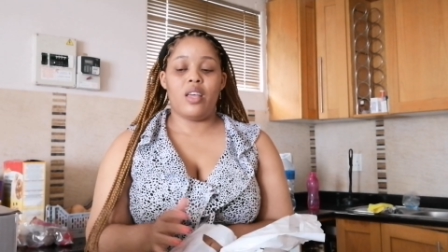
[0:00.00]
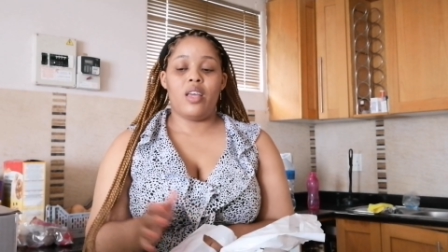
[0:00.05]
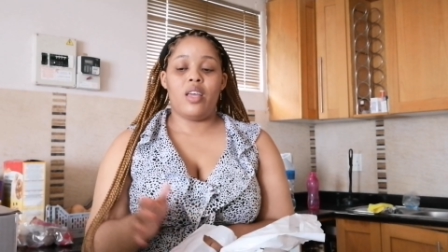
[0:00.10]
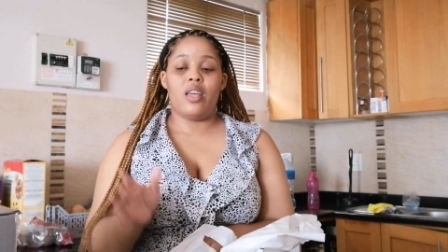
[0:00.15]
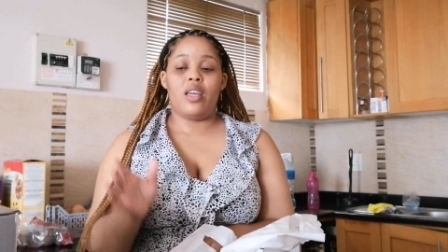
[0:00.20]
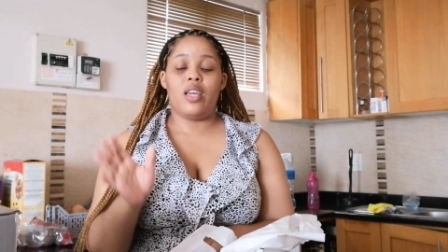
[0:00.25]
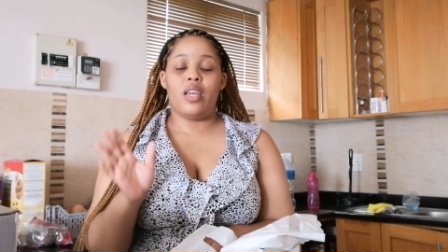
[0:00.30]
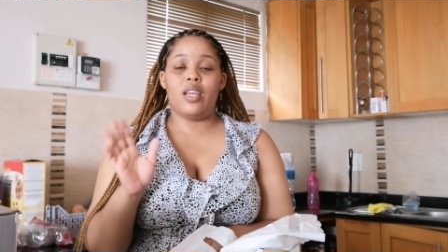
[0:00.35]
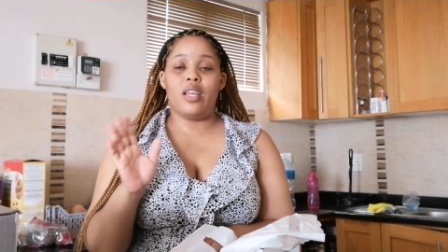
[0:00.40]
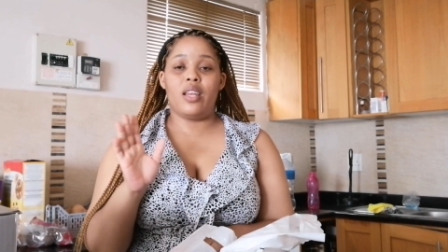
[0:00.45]

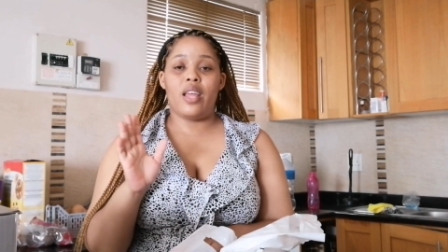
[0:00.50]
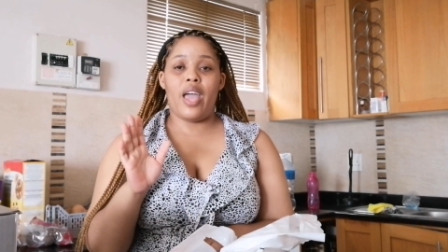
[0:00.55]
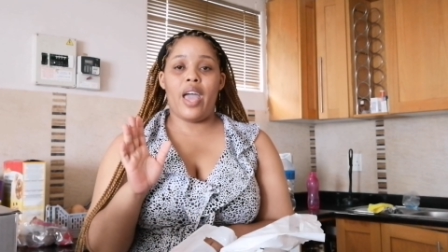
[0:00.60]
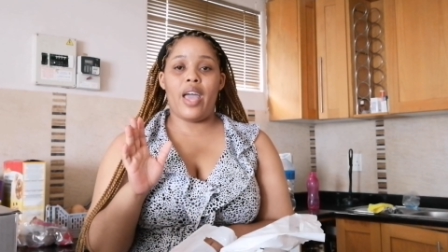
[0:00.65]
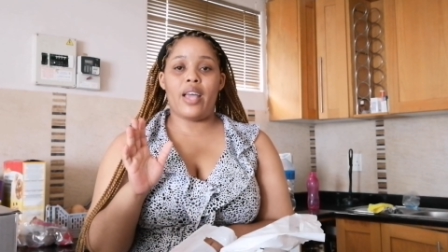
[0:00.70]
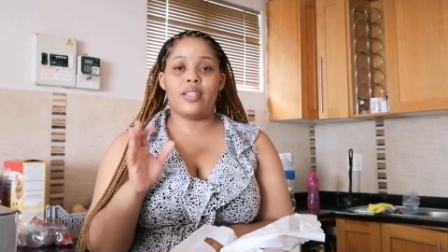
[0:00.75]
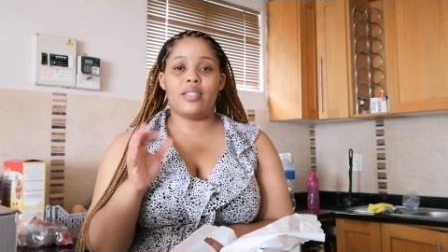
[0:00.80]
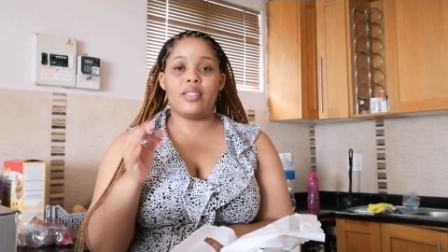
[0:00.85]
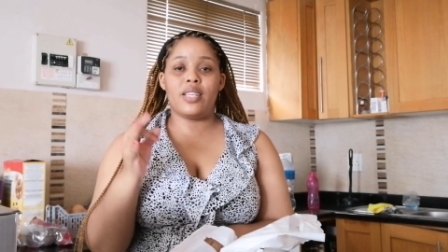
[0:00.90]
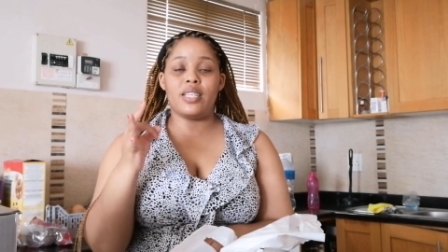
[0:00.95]

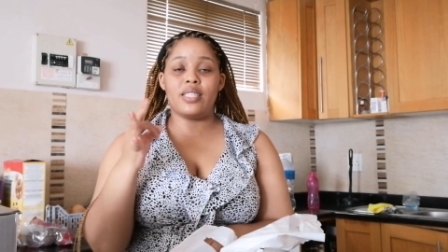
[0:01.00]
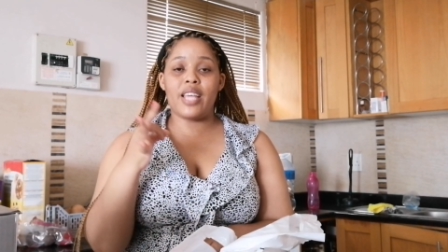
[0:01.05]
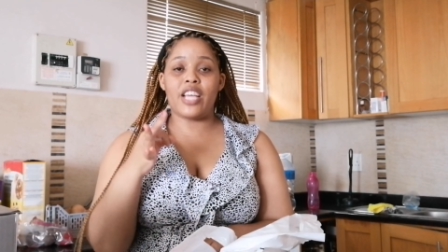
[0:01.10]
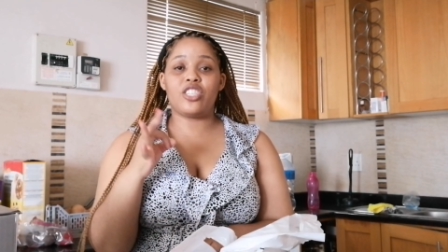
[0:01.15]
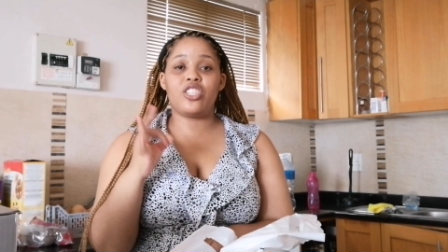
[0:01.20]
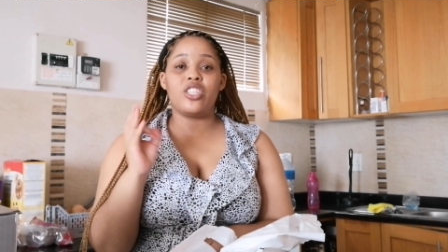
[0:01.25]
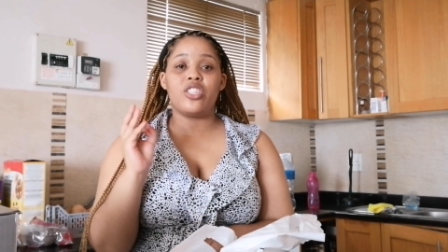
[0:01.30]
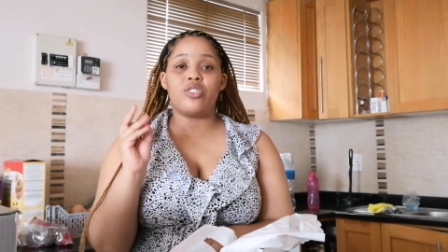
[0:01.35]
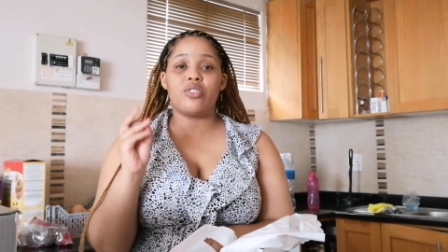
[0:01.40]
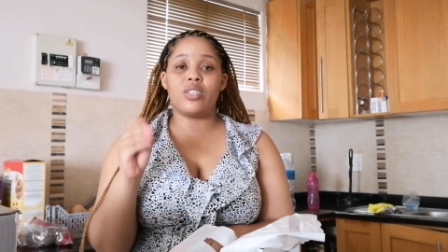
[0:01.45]
There's
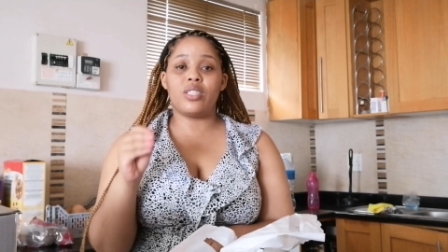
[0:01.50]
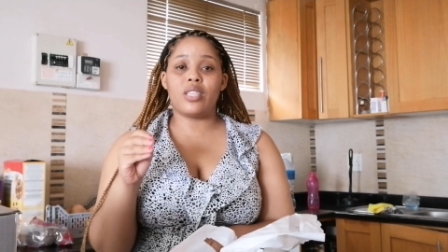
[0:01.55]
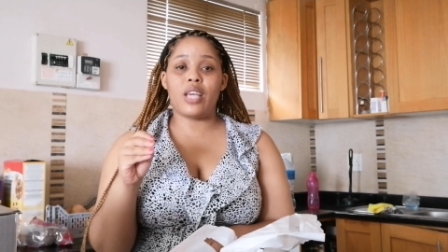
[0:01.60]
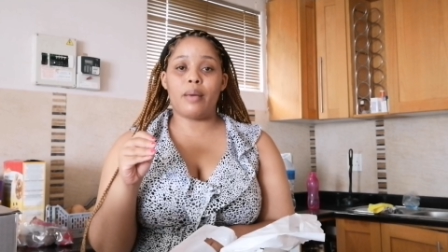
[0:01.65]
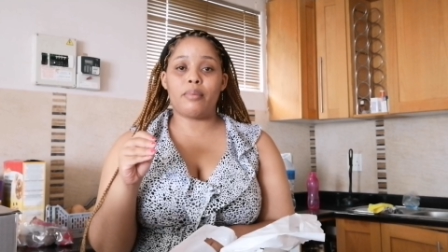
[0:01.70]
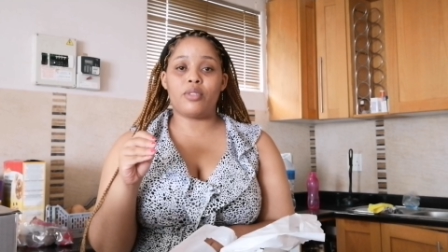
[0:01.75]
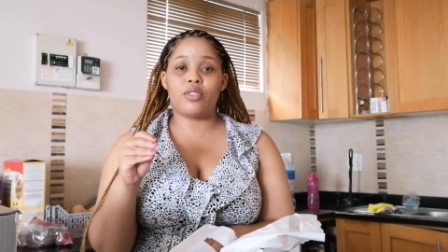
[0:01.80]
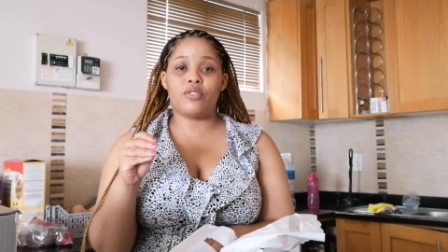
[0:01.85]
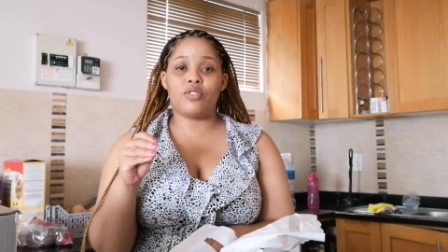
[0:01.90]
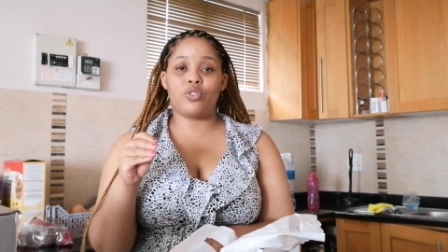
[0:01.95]
actually 3
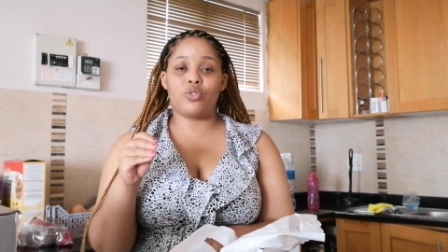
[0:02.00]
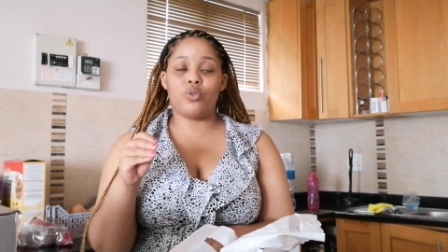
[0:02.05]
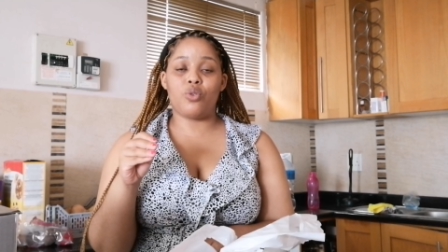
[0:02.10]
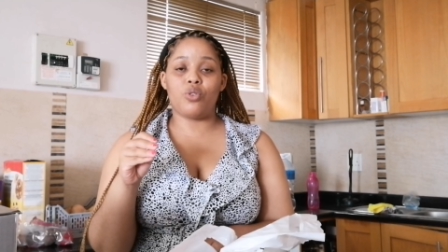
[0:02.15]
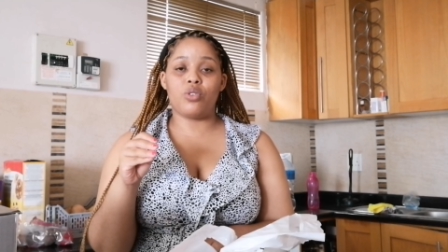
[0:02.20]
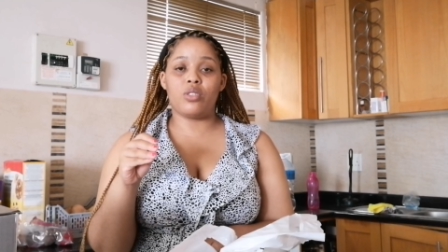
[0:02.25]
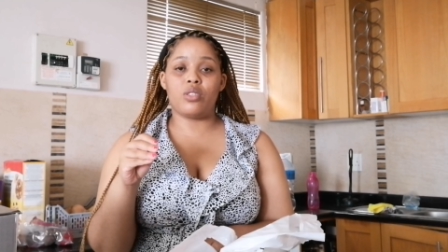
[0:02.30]
types of stores.